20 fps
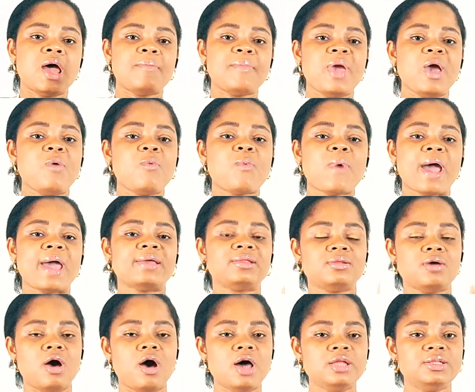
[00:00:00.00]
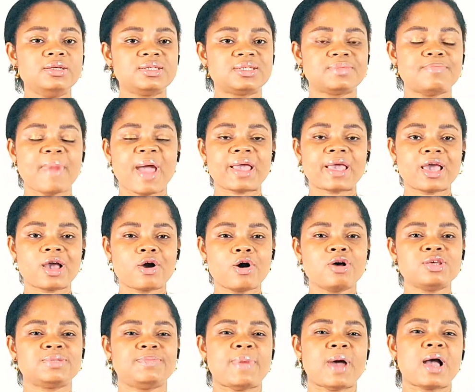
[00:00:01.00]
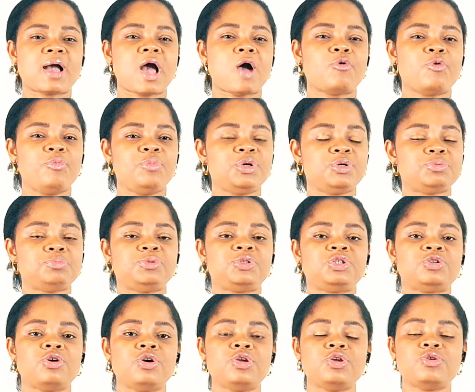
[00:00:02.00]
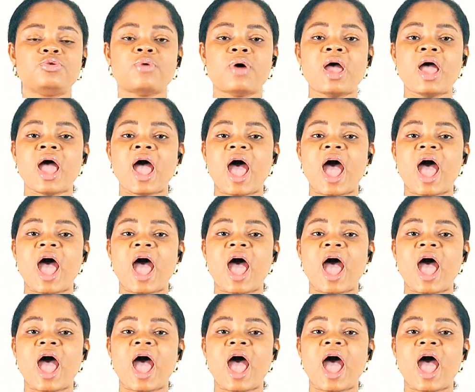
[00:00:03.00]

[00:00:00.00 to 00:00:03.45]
meanwhile all this Michael Kors bag i will be showing you